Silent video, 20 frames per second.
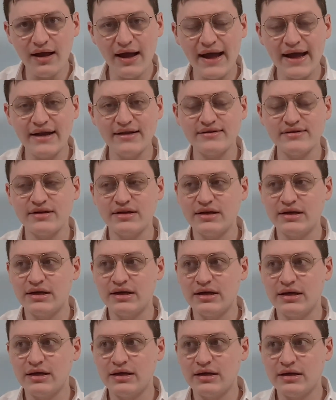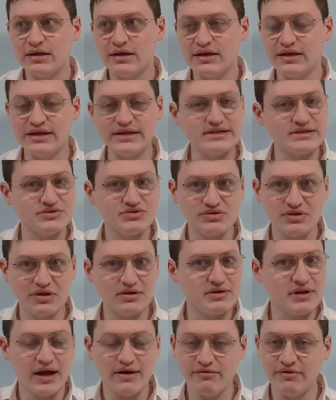And he's
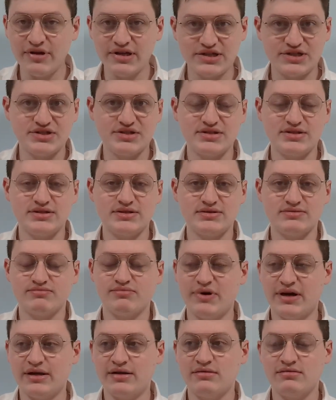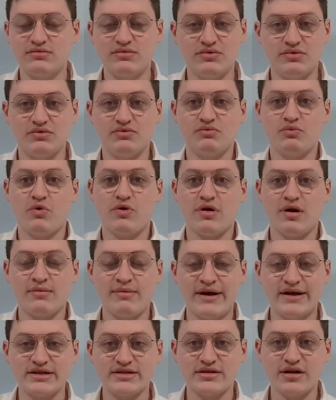not religious, but where
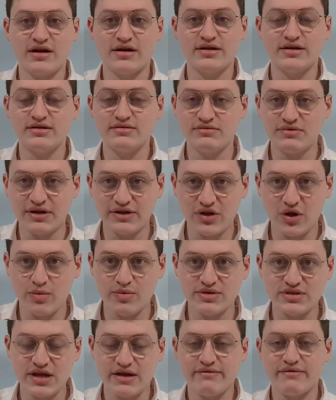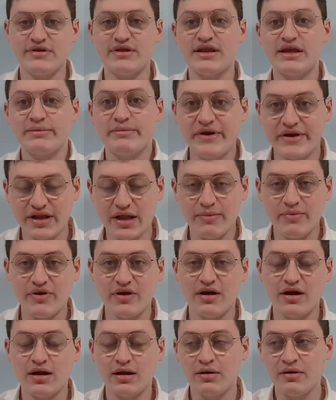Hamas started, October 7th, he picked up a
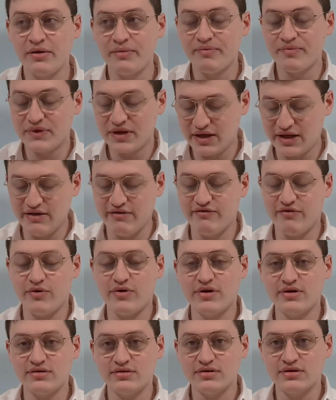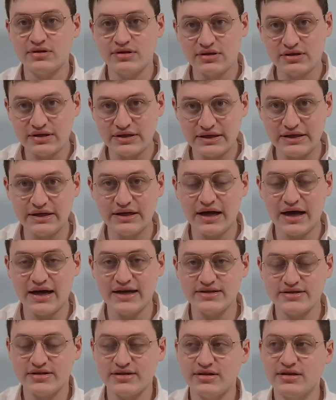gun, fought in
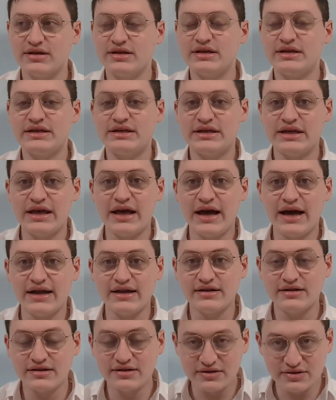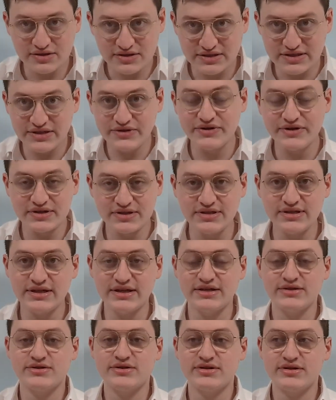Gaza, he got seriously
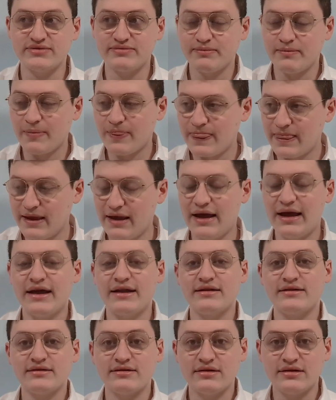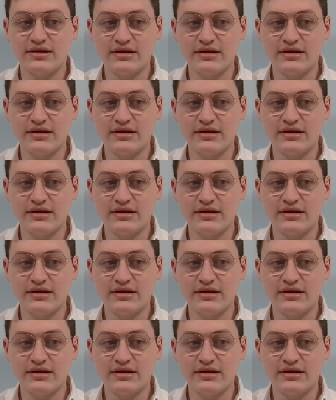injured, and